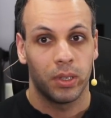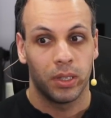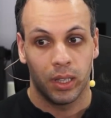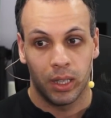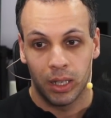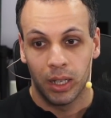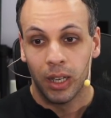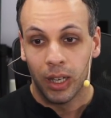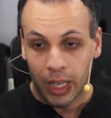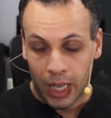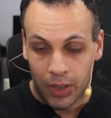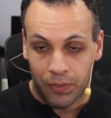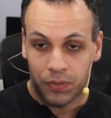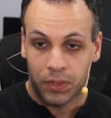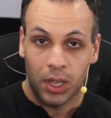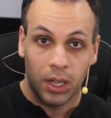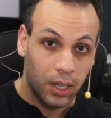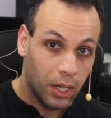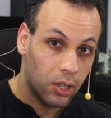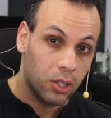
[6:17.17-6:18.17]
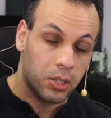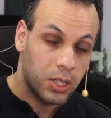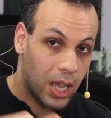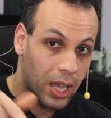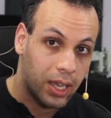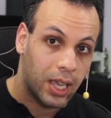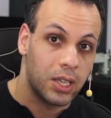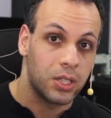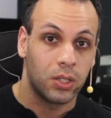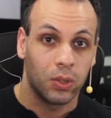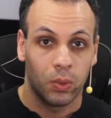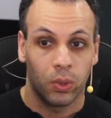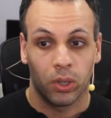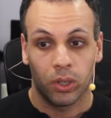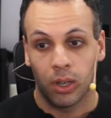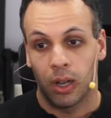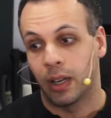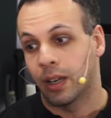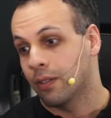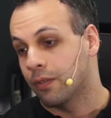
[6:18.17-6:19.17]
and then if another tech has to
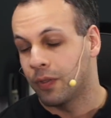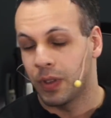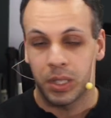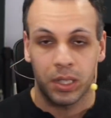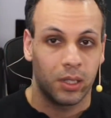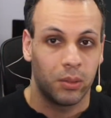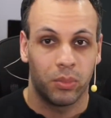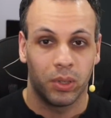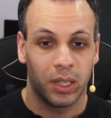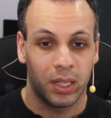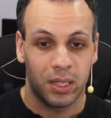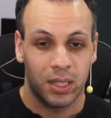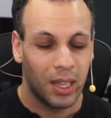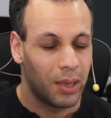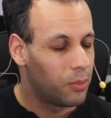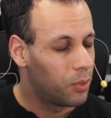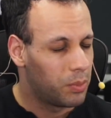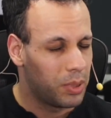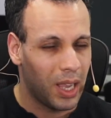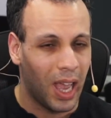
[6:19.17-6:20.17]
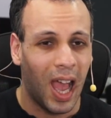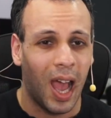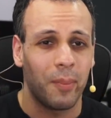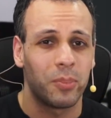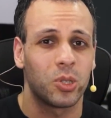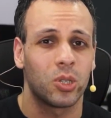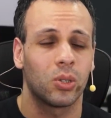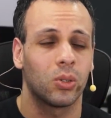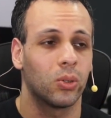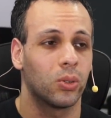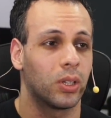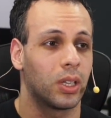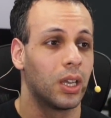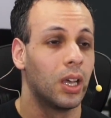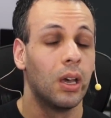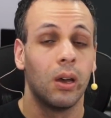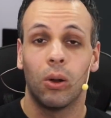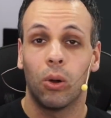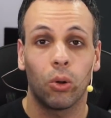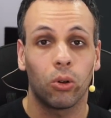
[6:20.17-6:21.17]
work on it, physically bringing it to them would be absolutely
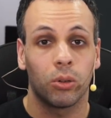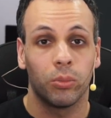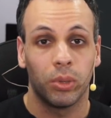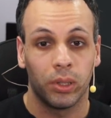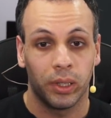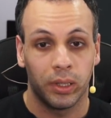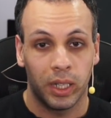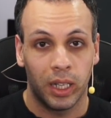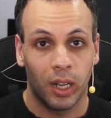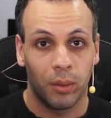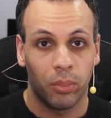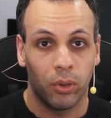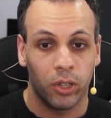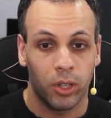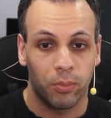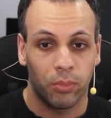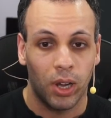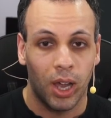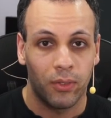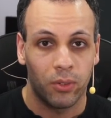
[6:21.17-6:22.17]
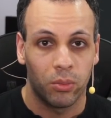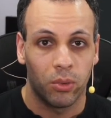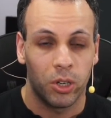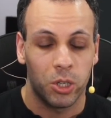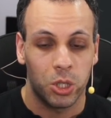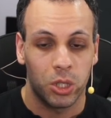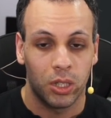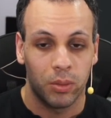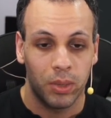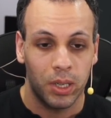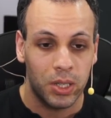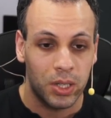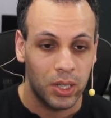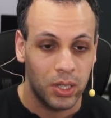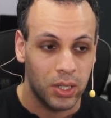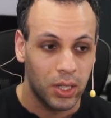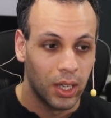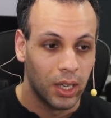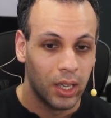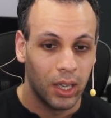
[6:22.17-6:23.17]
horrible and eat up all the profit margin in the
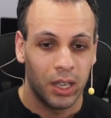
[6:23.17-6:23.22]
business.